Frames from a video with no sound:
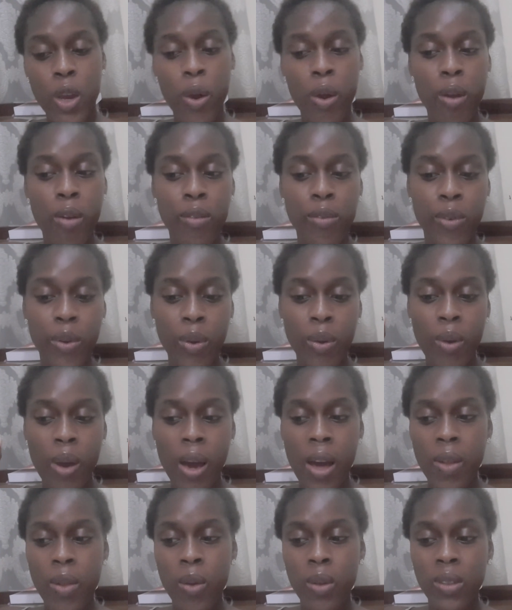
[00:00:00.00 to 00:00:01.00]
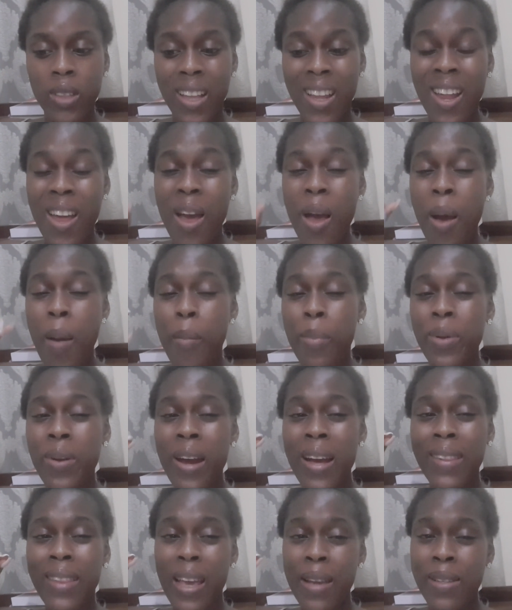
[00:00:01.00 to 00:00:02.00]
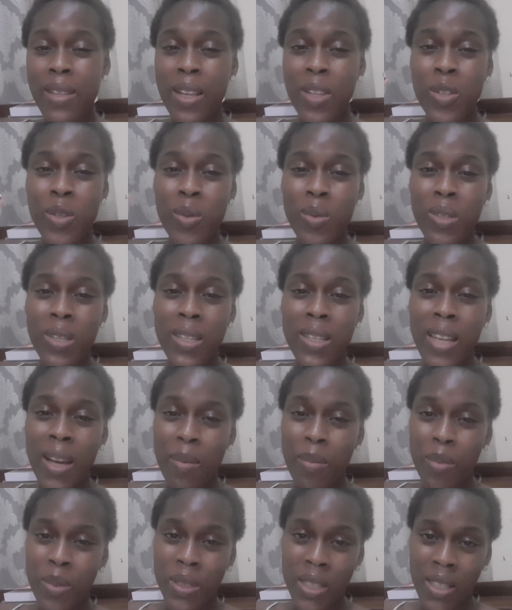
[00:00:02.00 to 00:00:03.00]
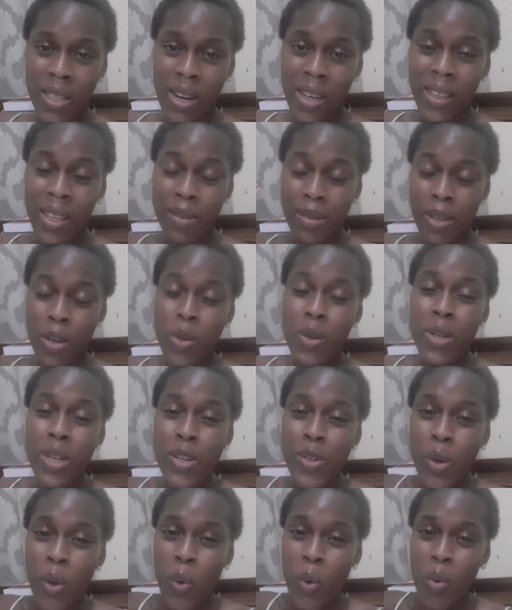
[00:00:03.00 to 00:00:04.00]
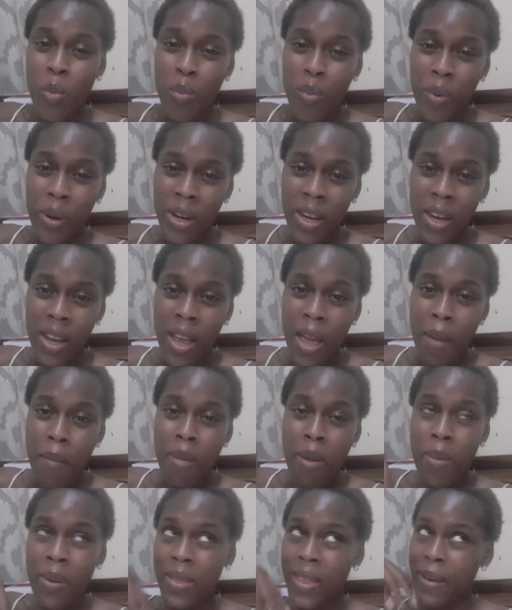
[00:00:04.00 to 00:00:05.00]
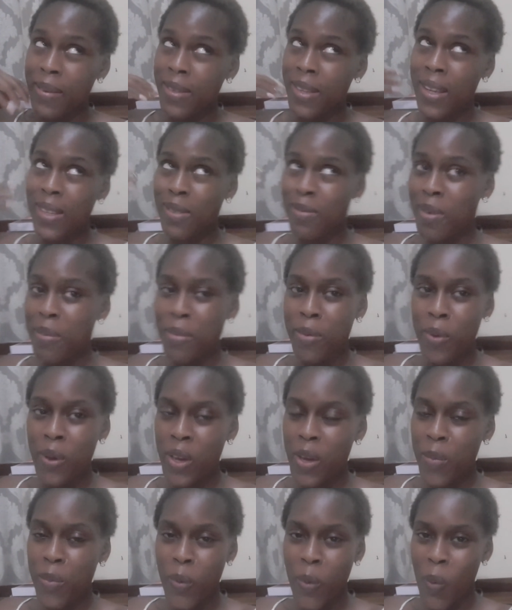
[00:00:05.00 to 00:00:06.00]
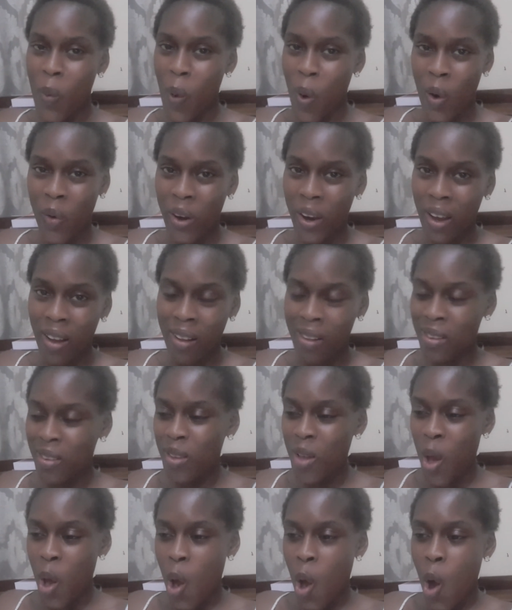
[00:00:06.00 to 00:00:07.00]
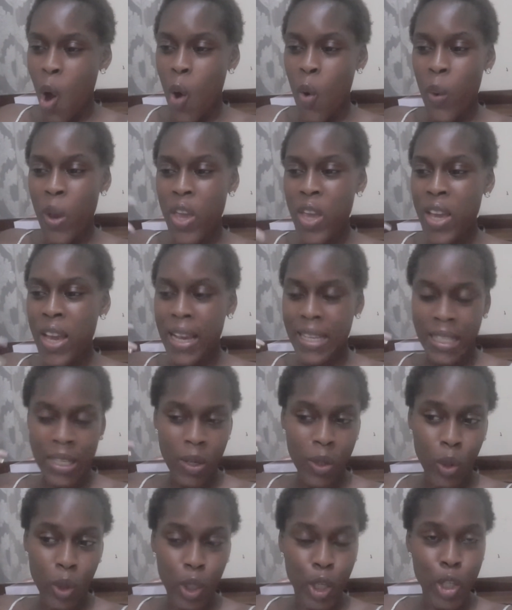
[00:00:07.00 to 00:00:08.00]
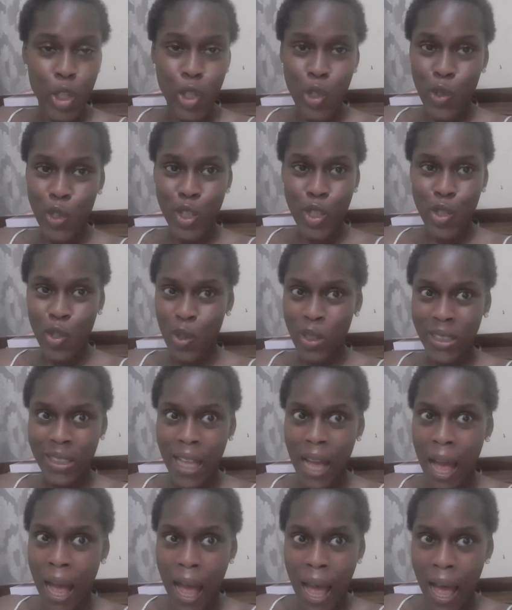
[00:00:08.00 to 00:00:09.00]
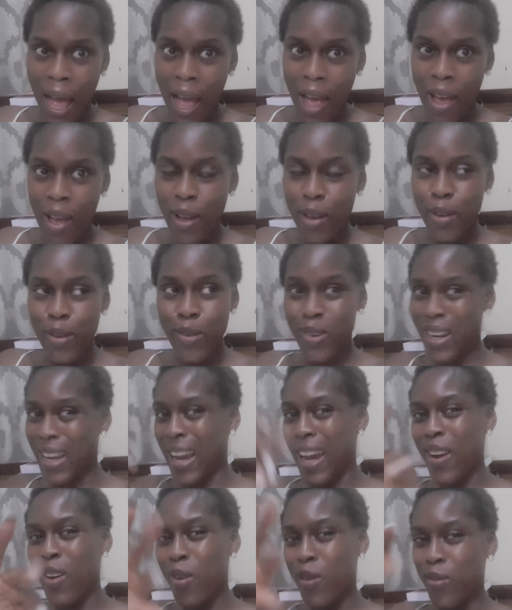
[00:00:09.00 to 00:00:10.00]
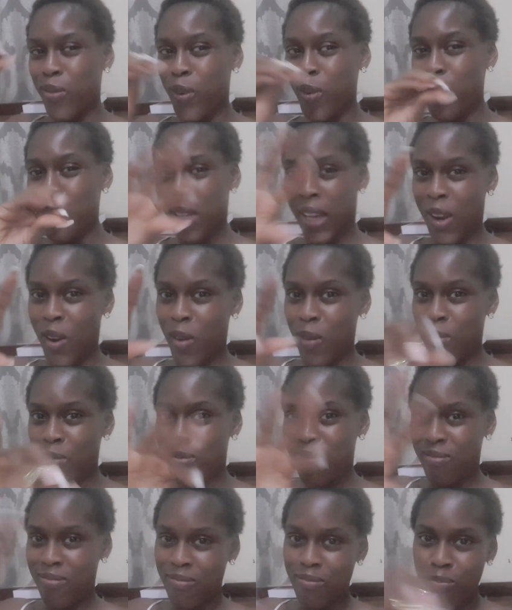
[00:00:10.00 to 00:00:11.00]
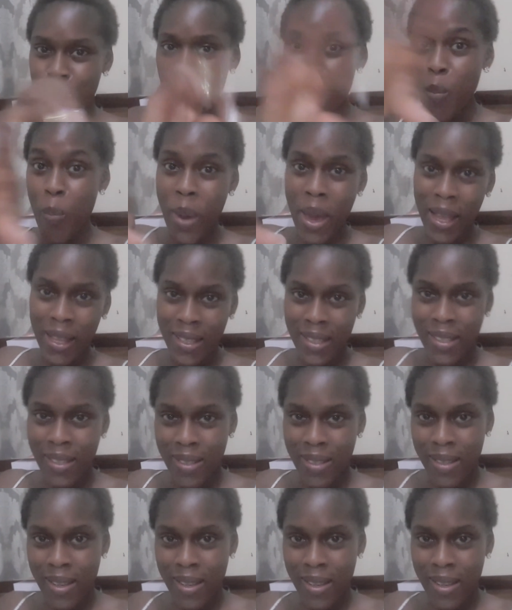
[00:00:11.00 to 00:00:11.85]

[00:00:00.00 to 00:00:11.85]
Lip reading: care of you and all that. But there are times that you need that money. There are times that you need your own money. Maybe times that maybe when you quarrel or when you guys are not talking to each other, you know, that kind of, all those kind of moments,